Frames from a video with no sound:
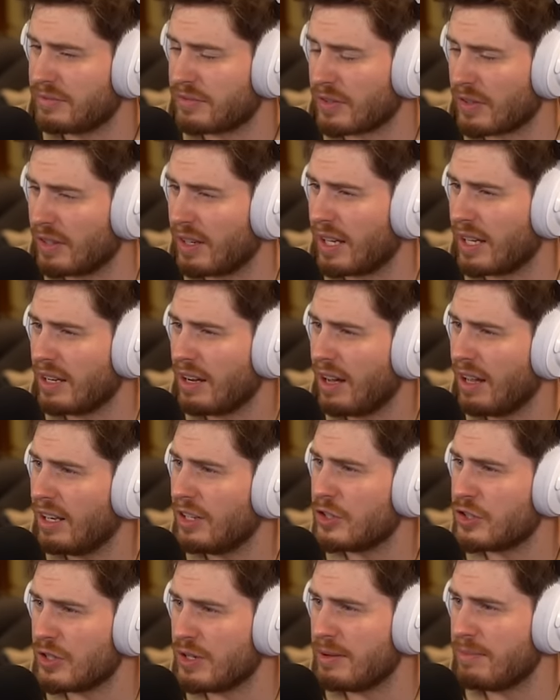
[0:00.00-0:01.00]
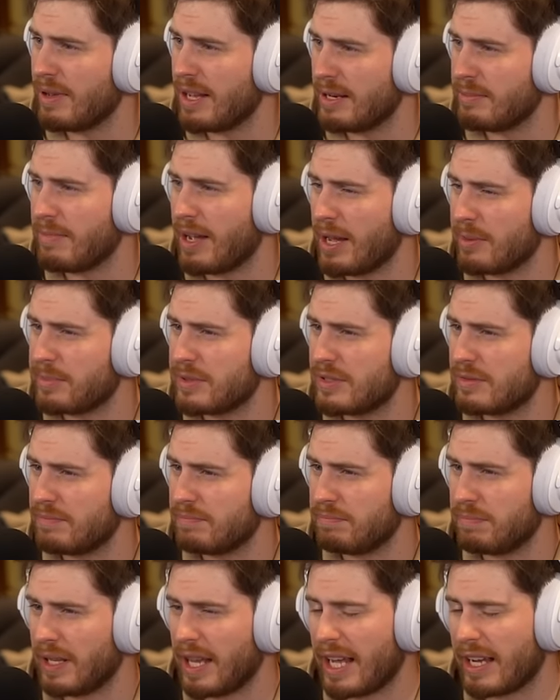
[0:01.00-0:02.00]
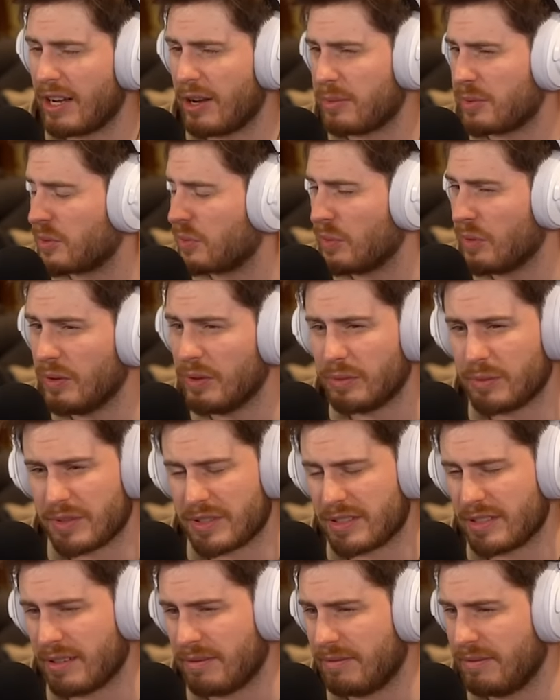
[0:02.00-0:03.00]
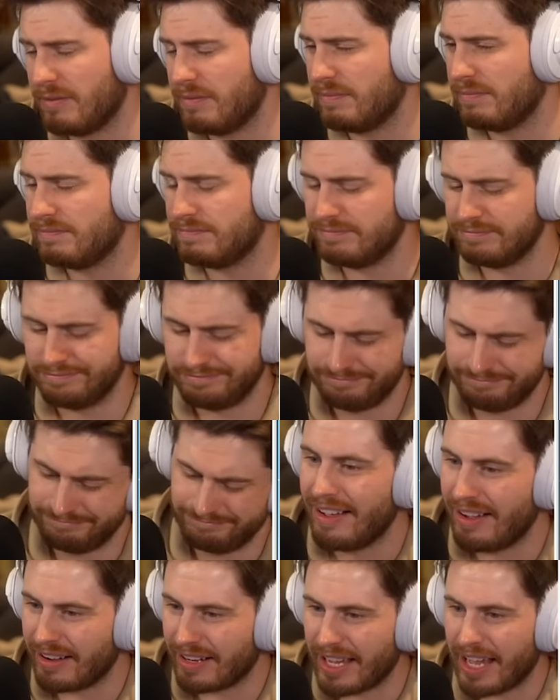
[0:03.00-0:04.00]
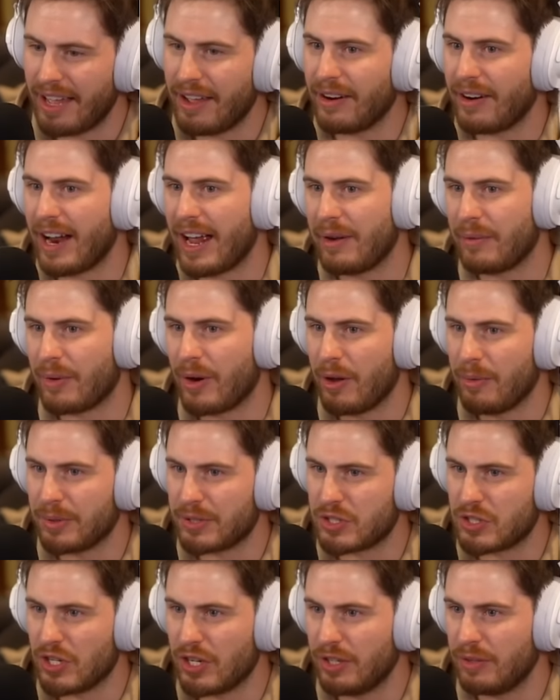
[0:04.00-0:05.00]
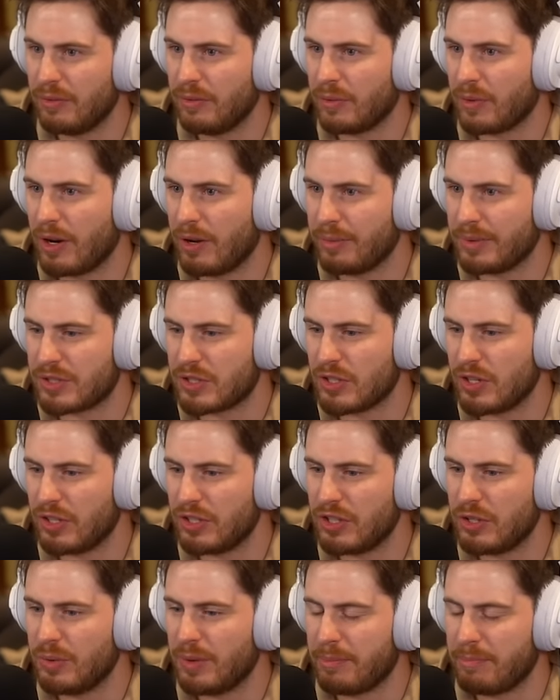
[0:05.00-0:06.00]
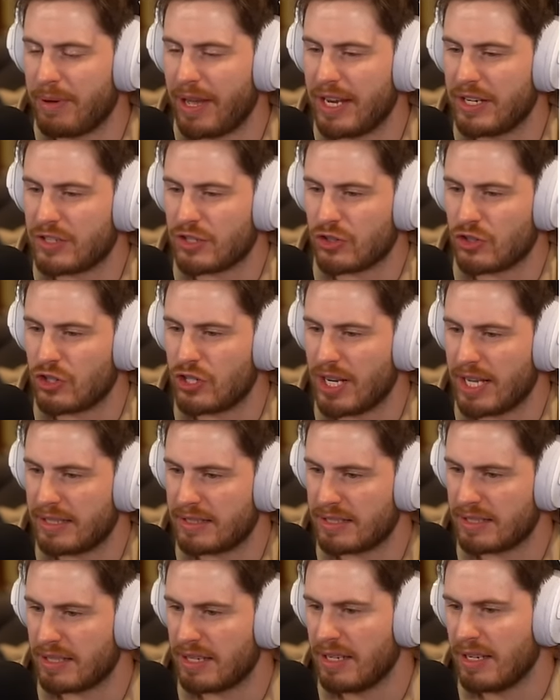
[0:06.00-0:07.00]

for like Call of Duty made maps, Black Ops 1 was the Okay, all right, we're almost done. We're almost done, you impatient shits.